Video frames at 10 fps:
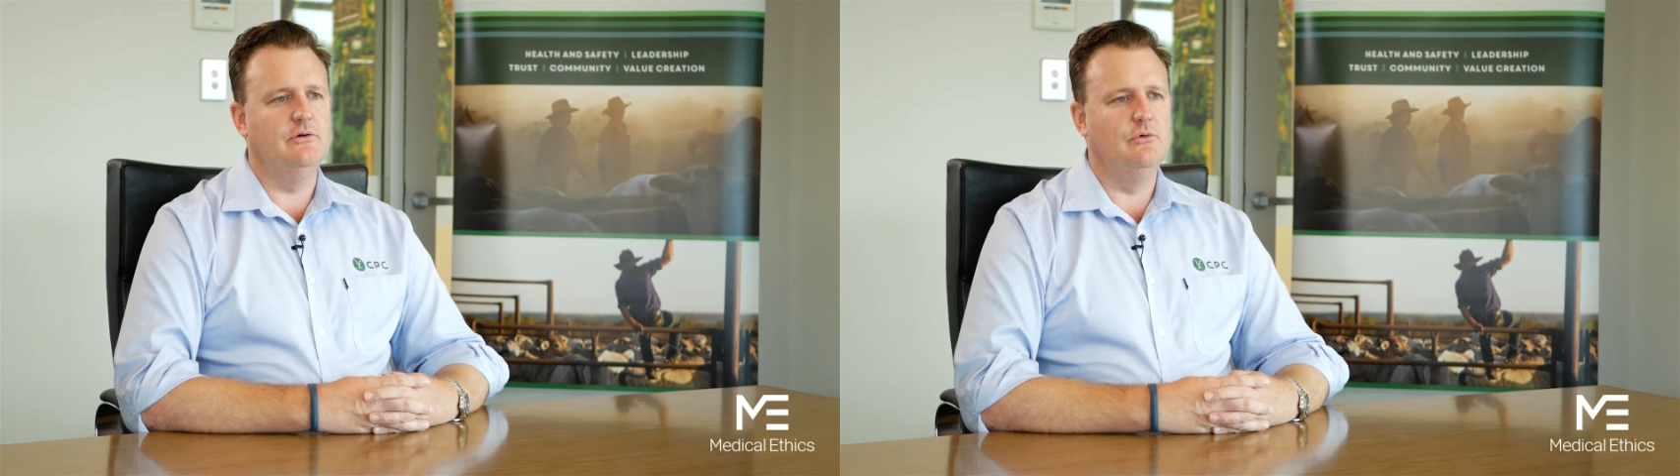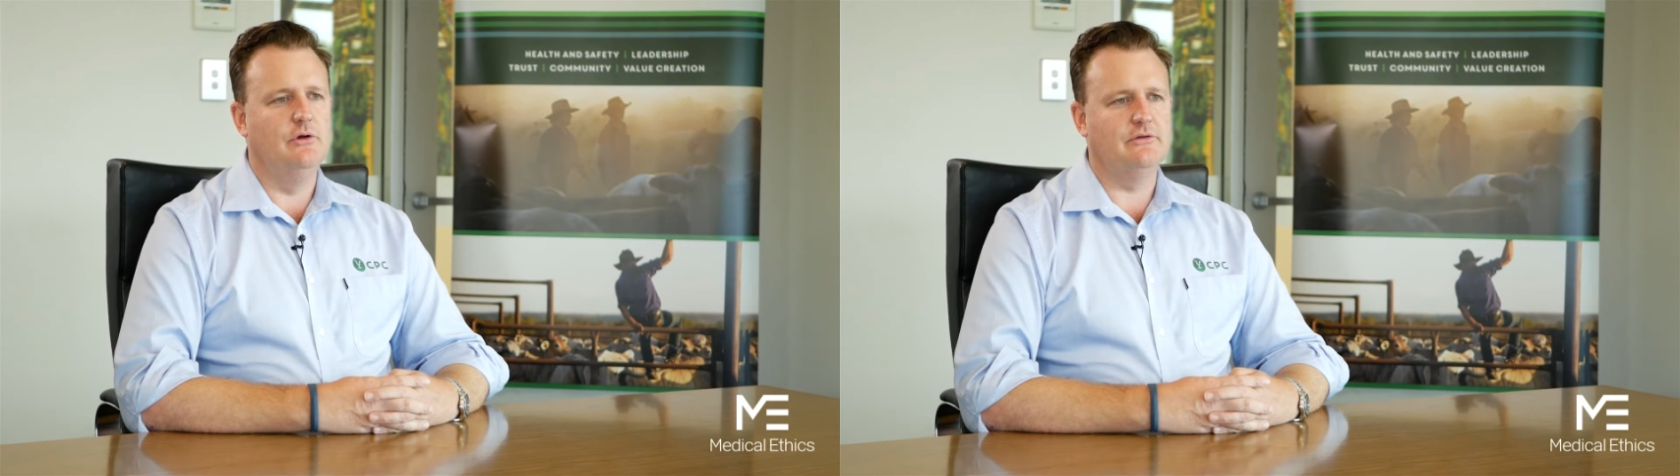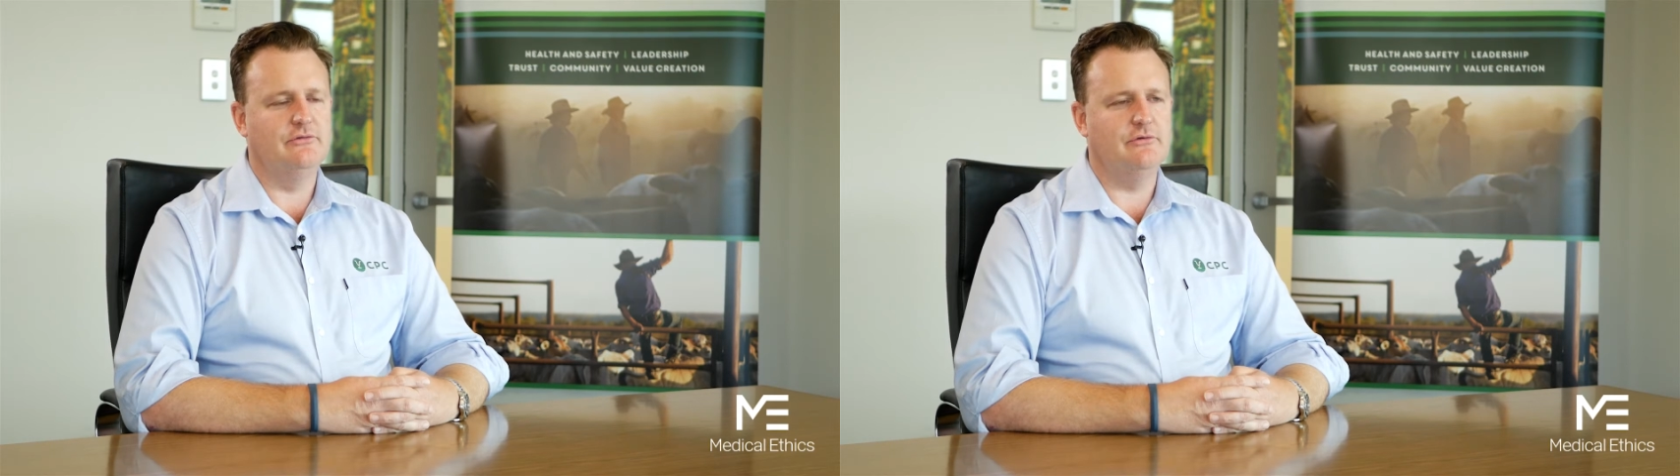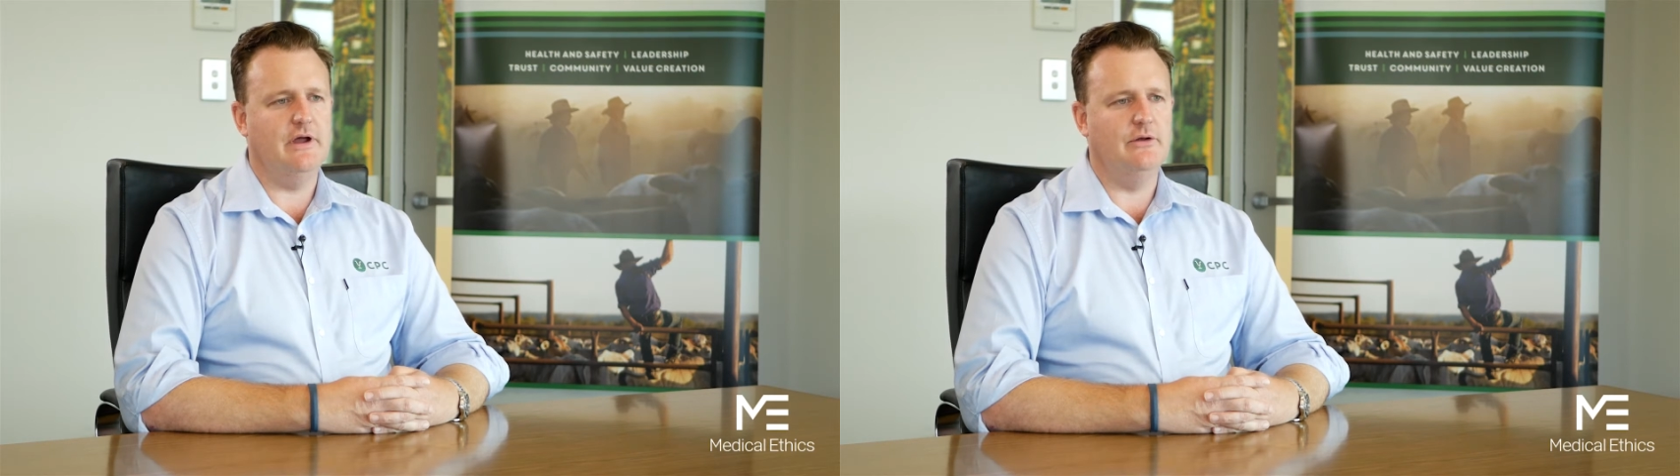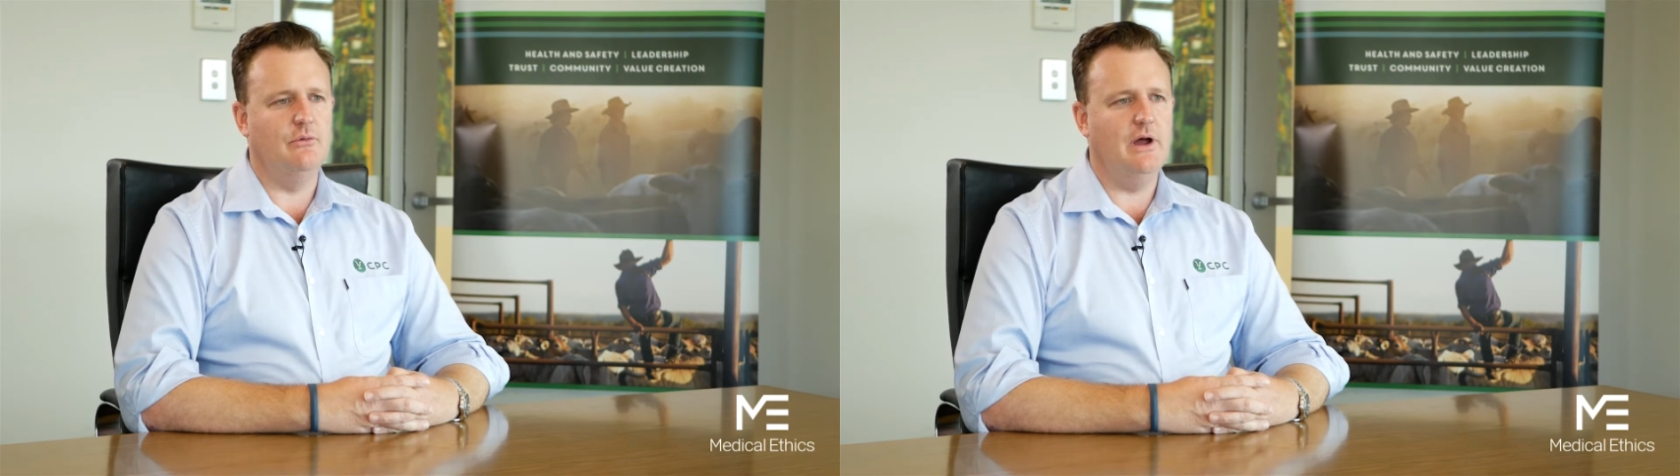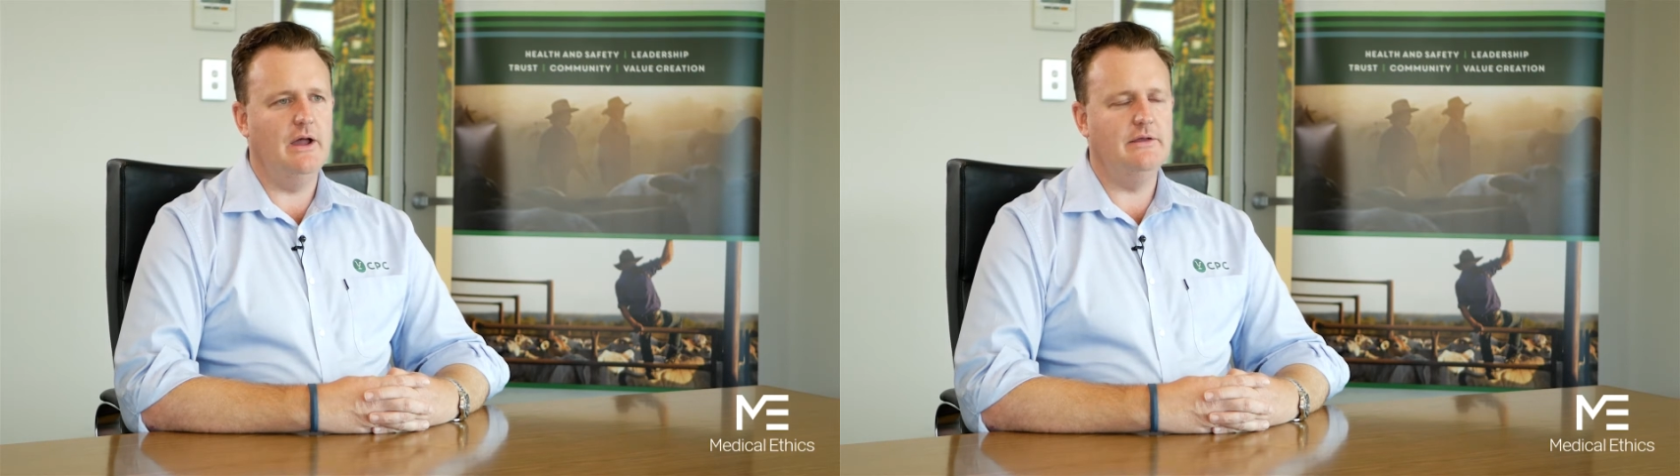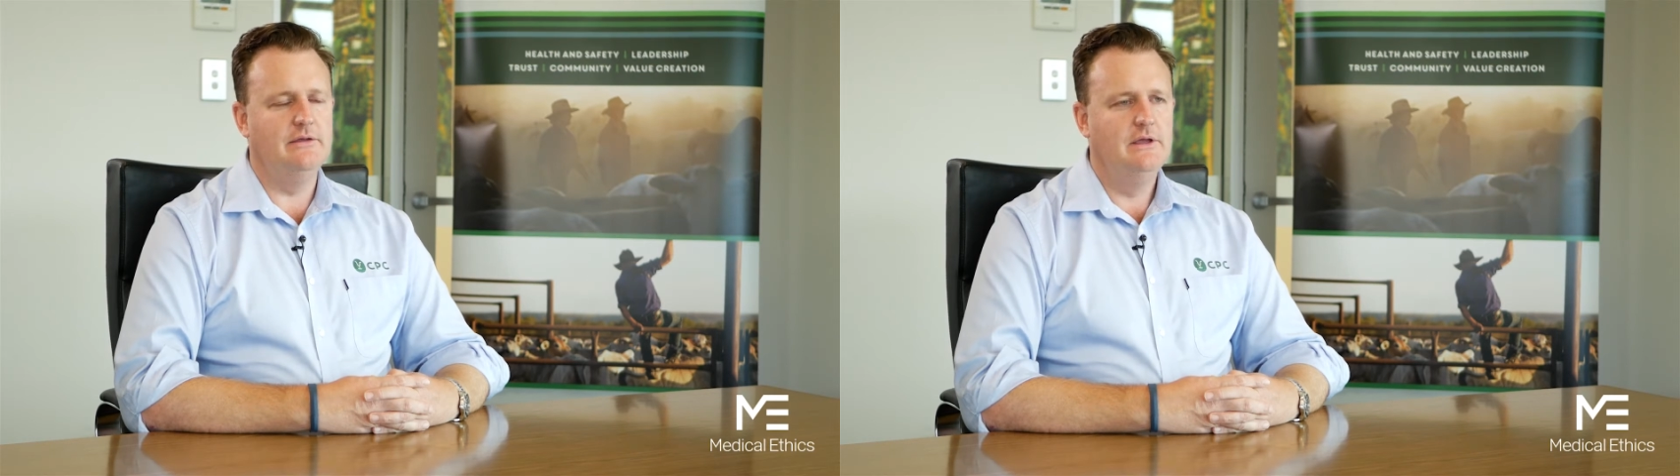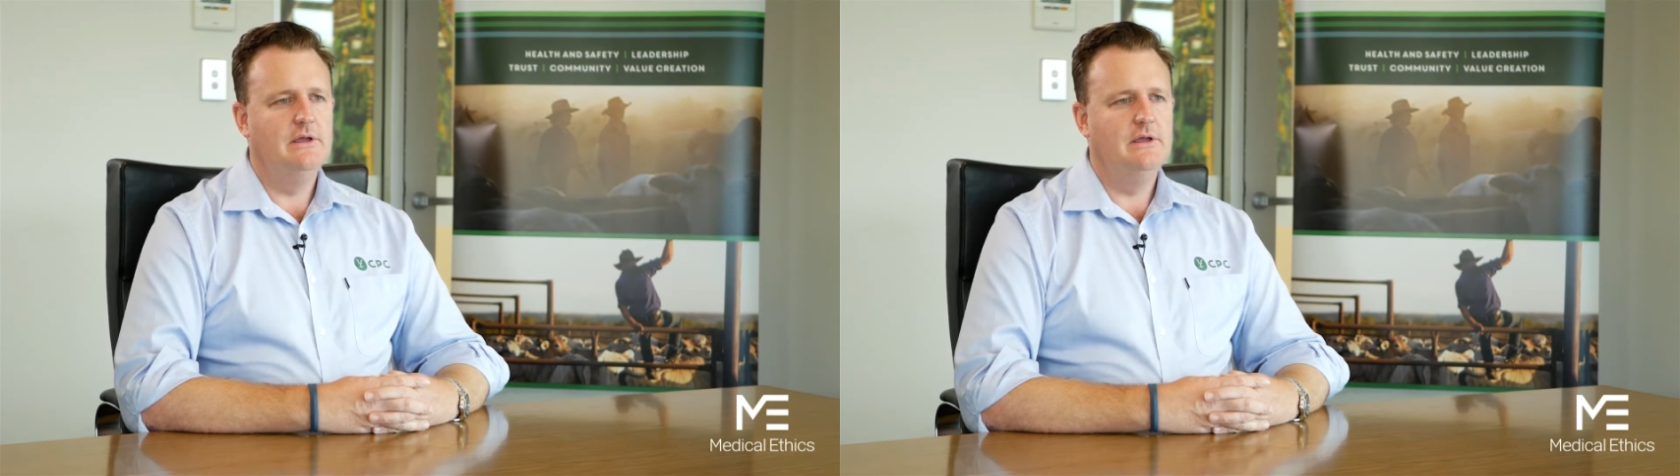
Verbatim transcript: works straight away.